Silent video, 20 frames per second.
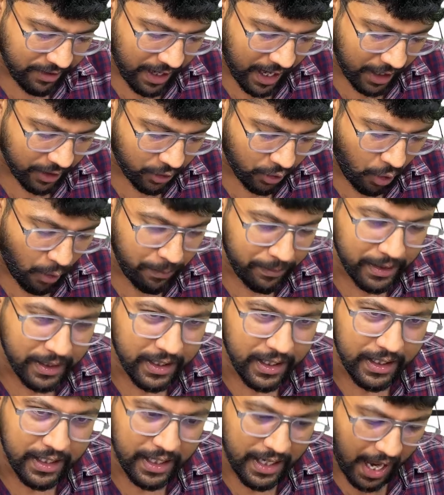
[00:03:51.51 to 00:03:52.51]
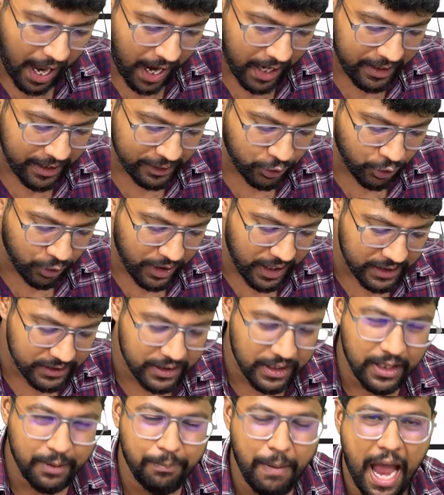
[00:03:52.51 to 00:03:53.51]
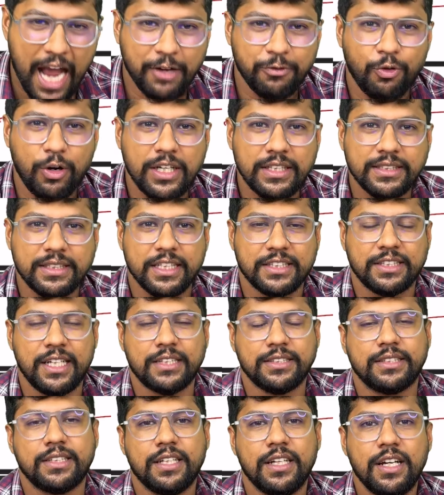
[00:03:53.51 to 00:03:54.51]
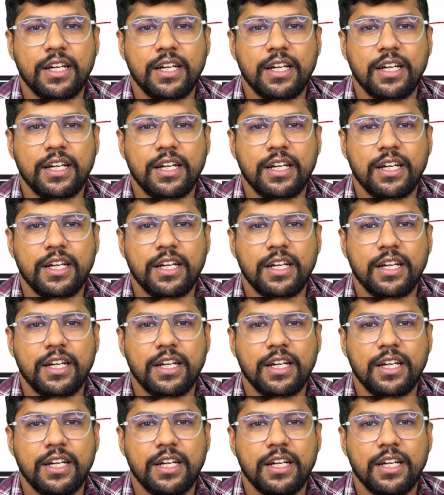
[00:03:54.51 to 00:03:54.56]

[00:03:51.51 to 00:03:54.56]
economically and educationally backward sections.